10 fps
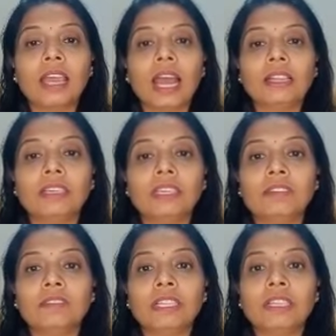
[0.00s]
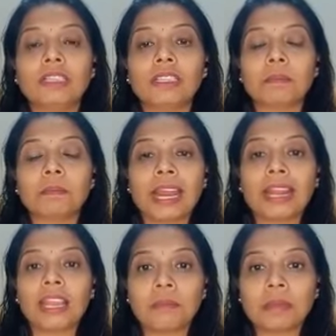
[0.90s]
And even some
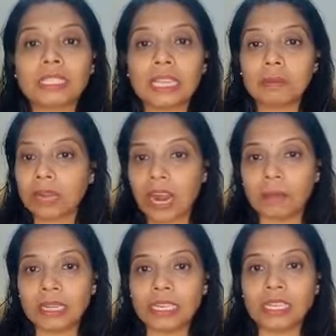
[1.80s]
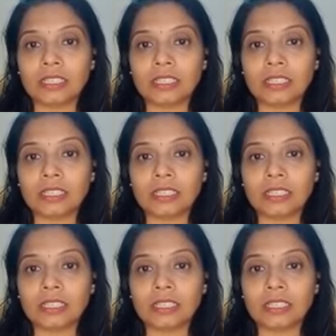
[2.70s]
pranayamas like Brahmari,